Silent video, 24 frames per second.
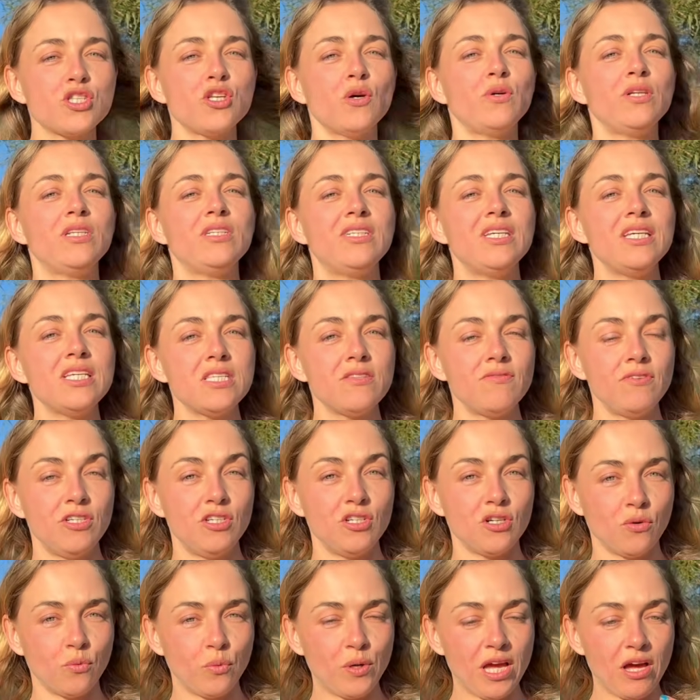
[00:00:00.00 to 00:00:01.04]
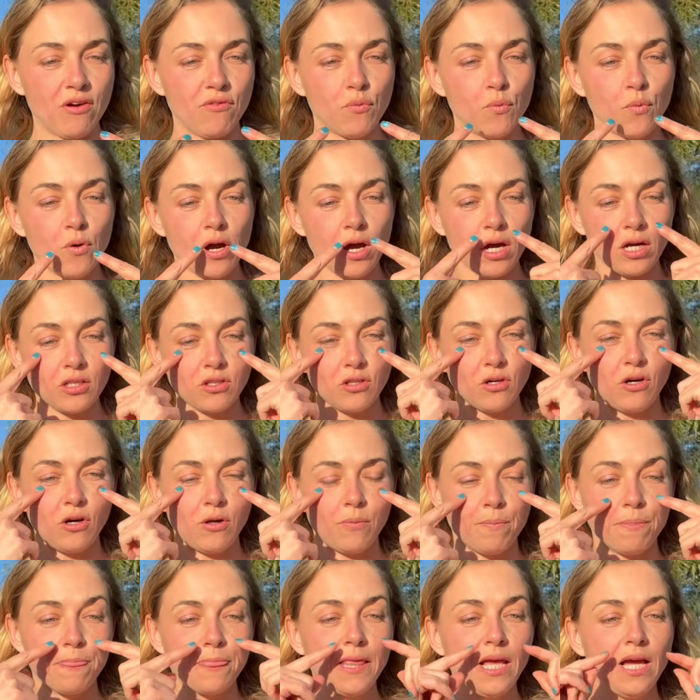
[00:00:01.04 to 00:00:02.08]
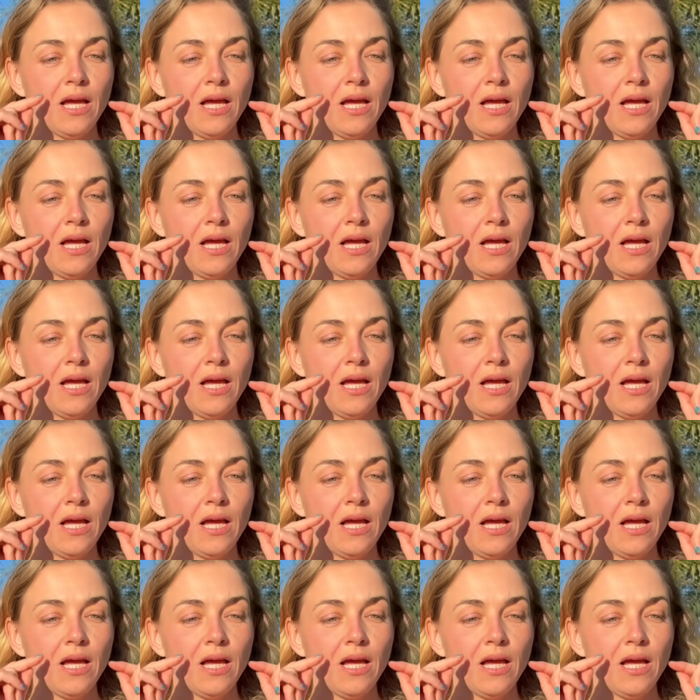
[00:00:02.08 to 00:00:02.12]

So in this video we have worked on